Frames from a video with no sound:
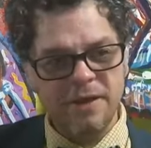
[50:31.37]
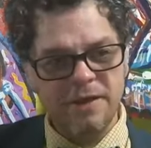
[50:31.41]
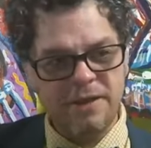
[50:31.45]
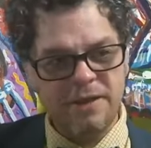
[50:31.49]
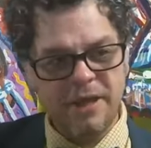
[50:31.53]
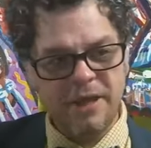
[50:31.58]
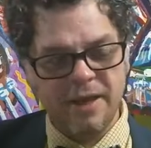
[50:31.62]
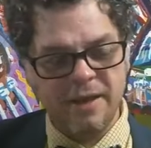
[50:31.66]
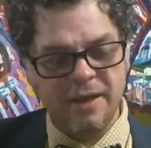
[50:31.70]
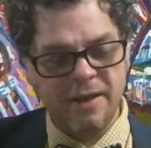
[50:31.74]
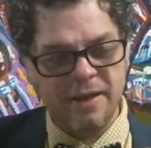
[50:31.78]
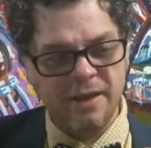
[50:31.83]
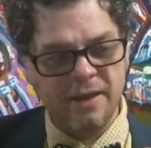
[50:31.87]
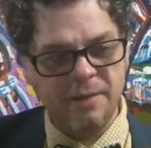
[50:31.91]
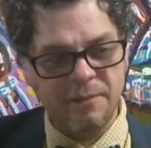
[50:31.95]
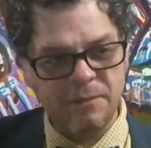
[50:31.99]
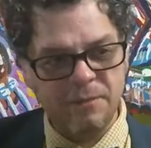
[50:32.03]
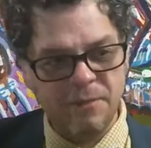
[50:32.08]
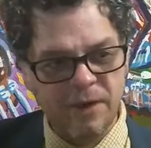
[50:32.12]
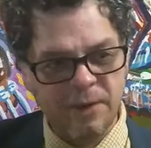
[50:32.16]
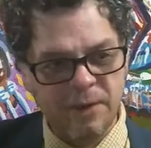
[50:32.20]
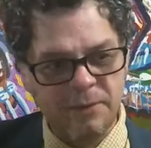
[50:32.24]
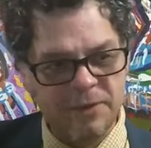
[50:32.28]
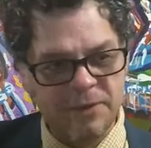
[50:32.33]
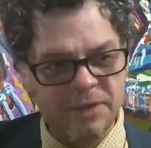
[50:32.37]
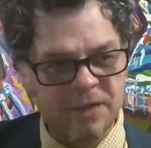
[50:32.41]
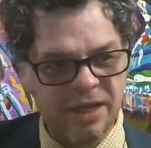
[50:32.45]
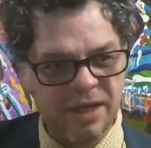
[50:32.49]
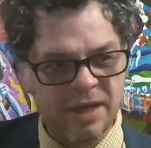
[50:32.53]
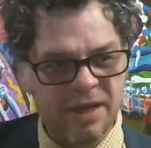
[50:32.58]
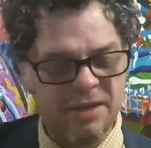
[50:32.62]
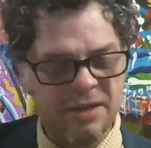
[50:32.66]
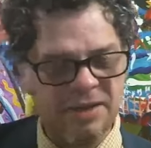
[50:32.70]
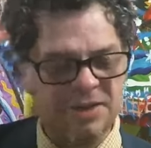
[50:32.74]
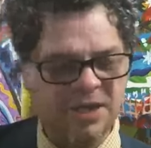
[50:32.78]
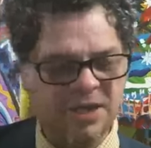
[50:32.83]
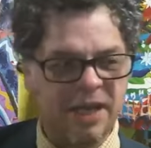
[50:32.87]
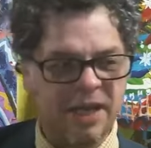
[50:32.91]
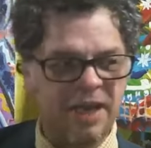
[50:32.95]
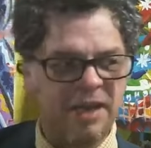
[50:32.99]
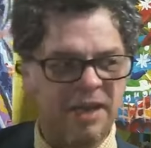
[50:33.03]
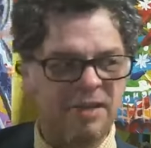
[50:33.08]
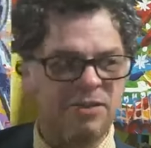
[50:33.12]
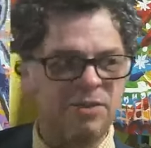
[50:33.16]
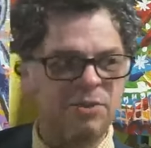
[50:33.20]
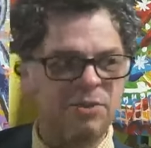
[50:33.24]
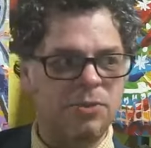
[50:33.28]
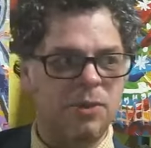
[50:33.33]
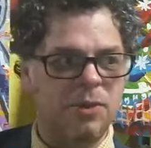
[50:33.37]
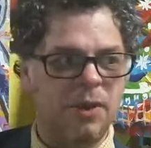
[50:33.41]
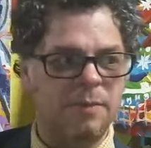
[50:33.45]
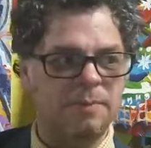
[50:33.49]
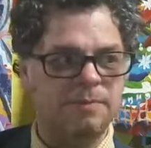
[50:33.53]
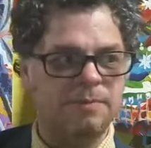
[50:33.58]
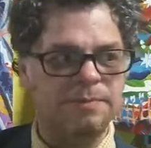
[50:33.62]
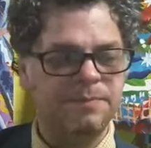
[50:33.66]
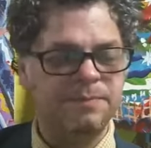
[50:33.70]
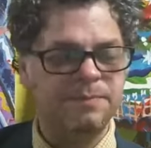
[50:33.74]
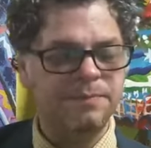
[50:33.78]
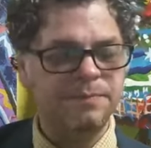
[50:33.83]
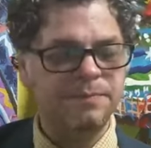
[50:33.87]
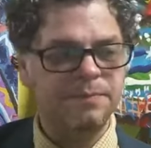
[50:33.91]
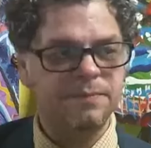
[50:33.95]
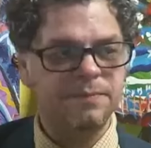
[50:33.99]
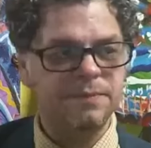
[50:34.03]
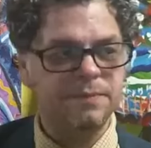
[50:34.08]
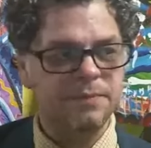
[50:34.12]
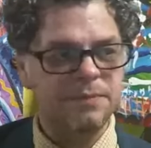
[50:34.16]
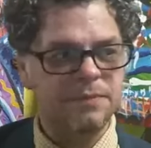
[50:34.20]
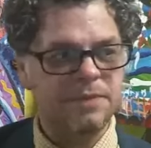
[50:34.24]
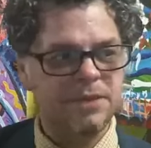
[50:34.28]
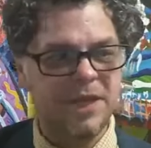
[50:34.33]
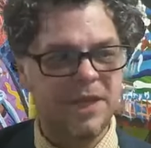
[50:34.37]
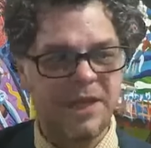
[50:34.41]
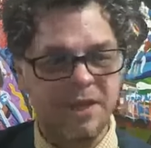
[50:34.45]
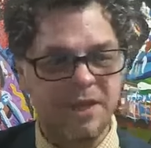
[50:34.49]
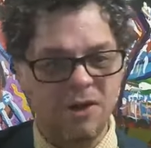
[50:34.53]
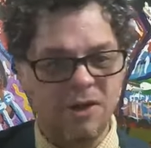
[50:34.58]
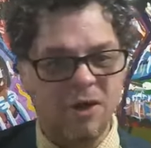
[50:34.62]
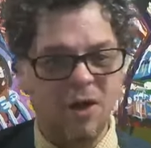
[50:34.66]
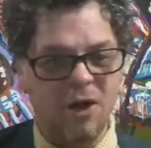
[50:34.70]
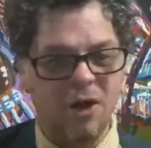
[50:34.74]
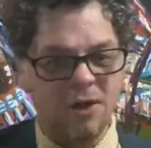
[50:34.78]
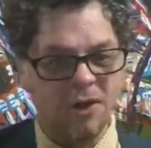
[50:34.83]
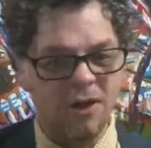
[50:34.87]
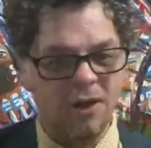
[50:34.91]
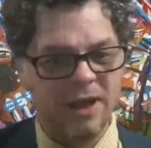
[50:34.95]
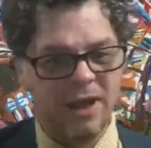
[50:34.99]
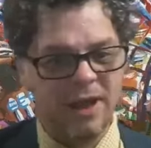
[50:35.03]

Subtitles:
Yeah, when I went to college, I had to take it all.